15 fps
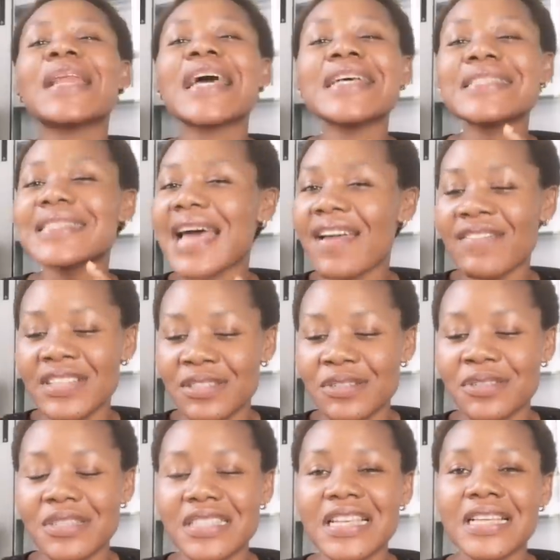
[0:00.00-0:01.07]
let's dive
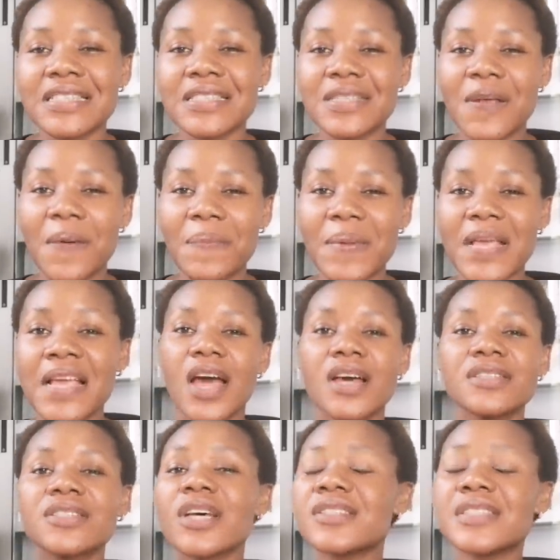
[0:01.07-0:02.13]
into today's topic.
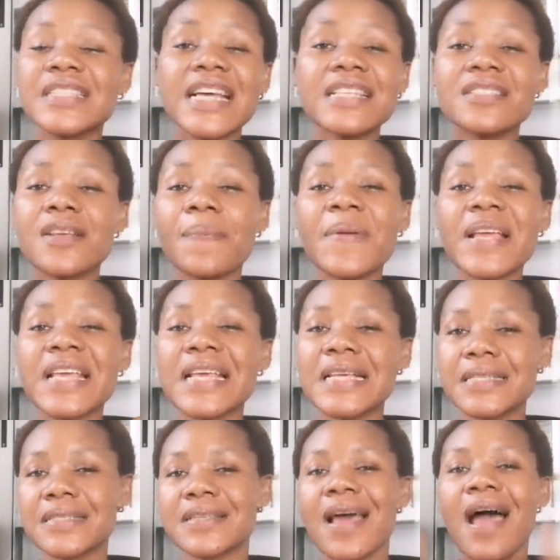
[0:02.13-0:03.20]
So today's topic
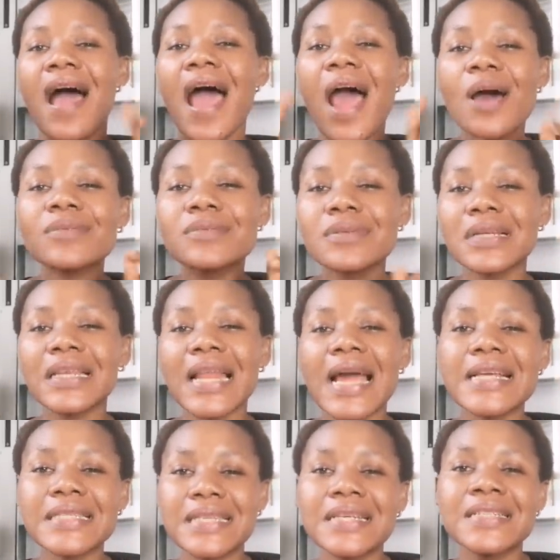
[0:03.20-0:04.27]
is how to
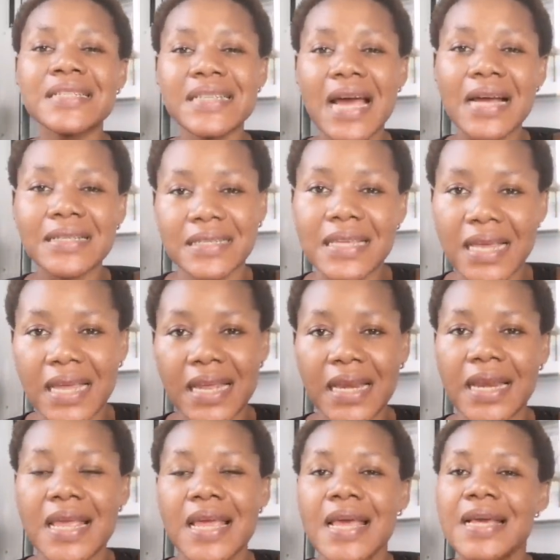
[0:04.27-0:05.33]
lighten dark
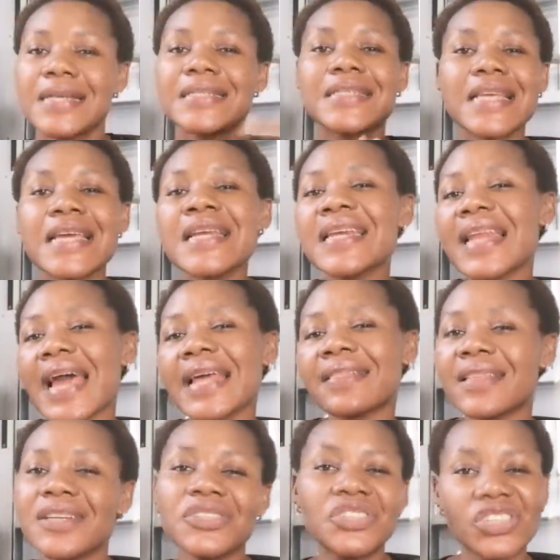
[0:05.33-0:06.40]
skin. Skin
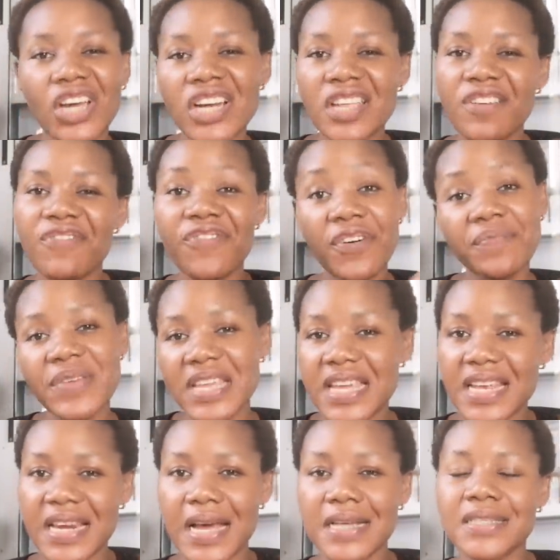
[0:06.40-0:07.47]
lightening journey for
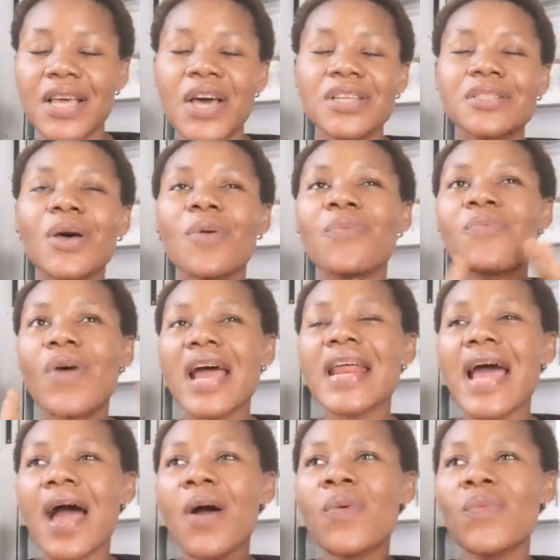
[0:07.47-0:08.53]
beginners. So what
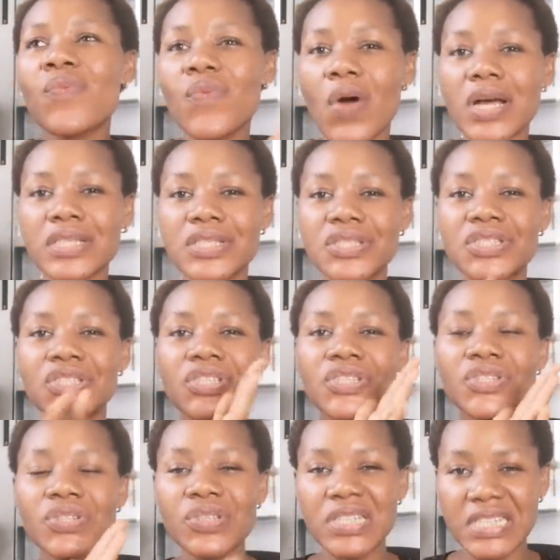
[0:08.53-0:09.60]
and what do
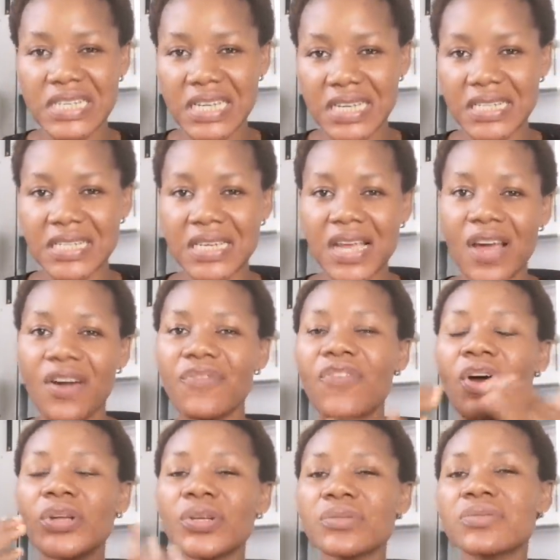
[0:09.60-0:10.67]
you need
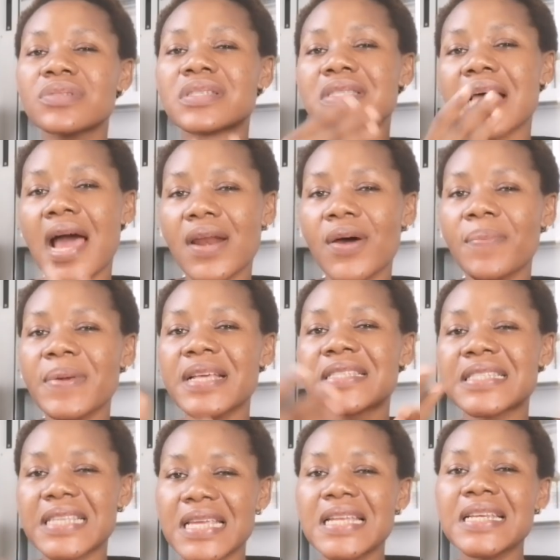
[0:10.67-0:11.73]
for you to start up a
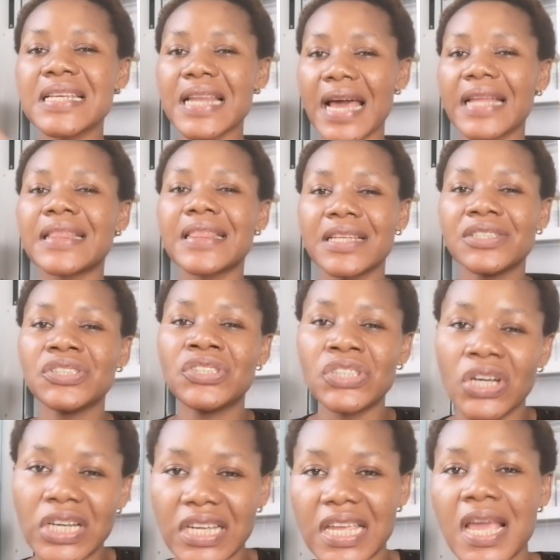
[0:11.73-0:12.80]
skin lightening
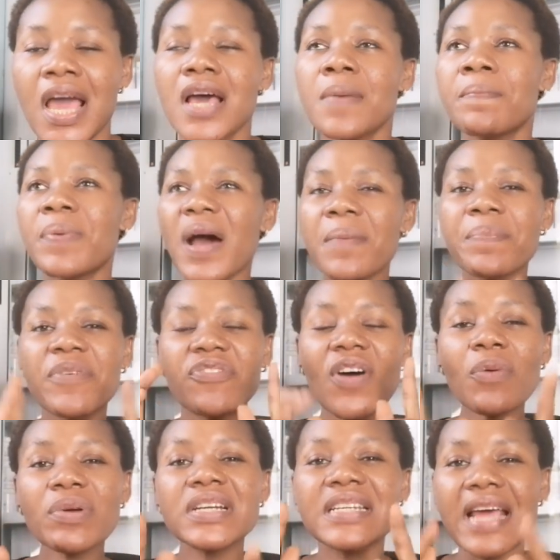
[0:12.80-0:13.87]
journey? But before
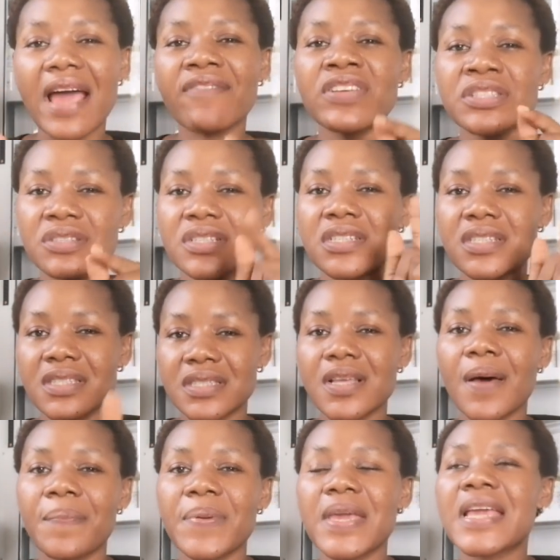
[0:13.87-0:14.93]
we dive into this
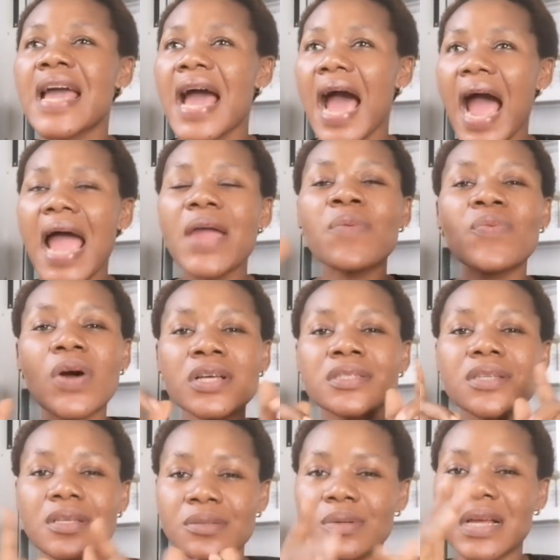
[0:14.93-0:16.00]
topic, I
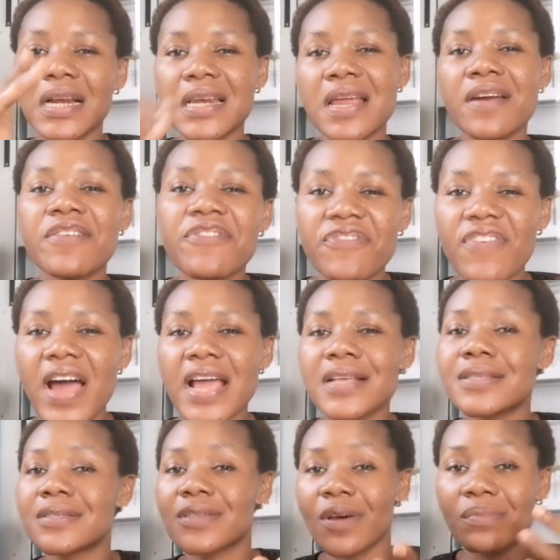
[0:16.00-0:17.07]
want us to clarify
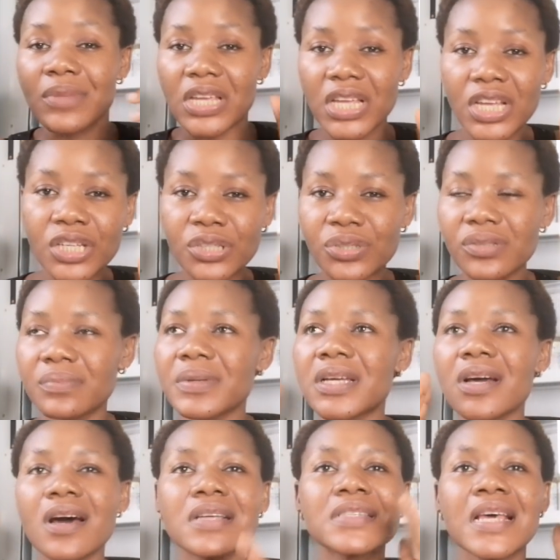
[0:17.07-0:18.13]
some issue,
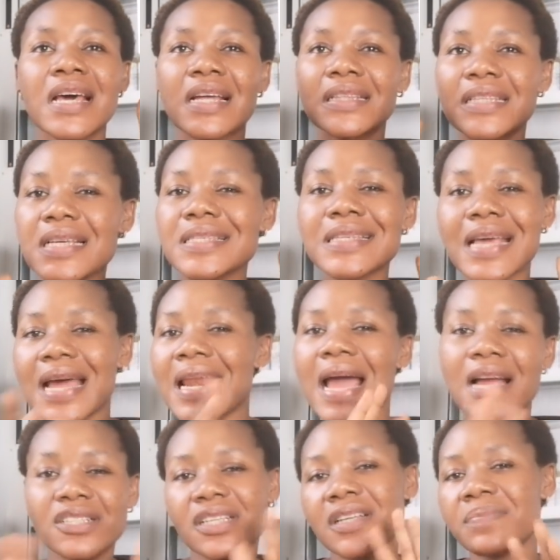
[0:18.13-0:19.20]
because this can
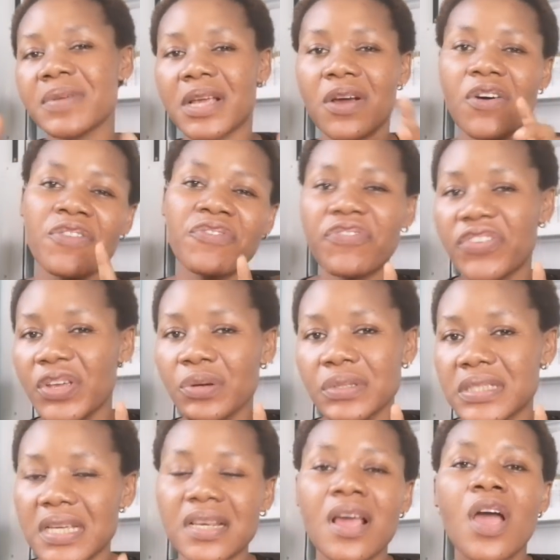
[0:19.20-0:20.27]
actually be
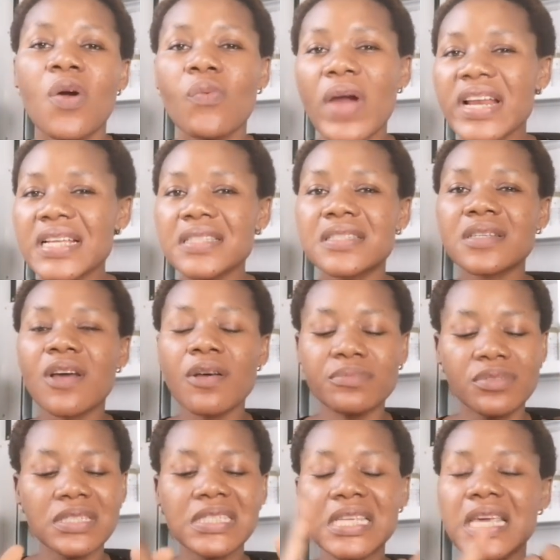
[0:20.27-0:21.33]
confusing when it's come
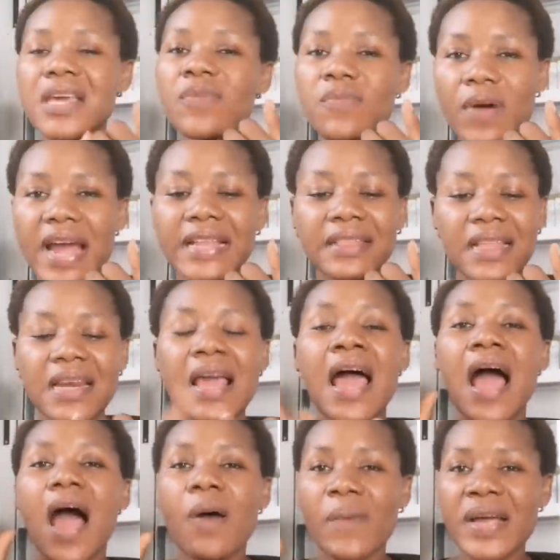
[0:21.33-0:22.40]
to skin whitening
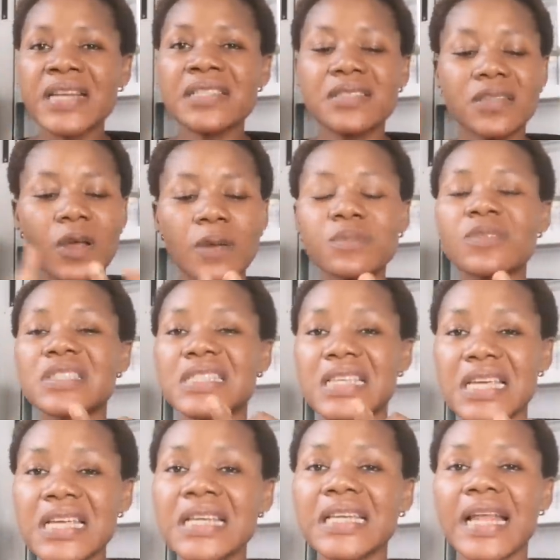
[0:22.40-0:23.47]
and when it's come to
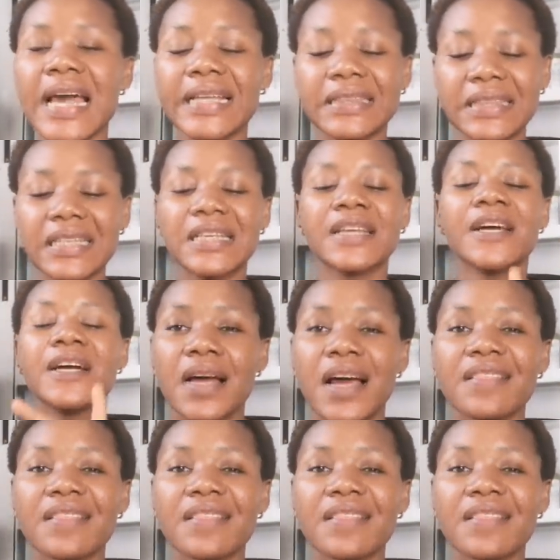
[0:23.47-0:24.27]
skin lightening.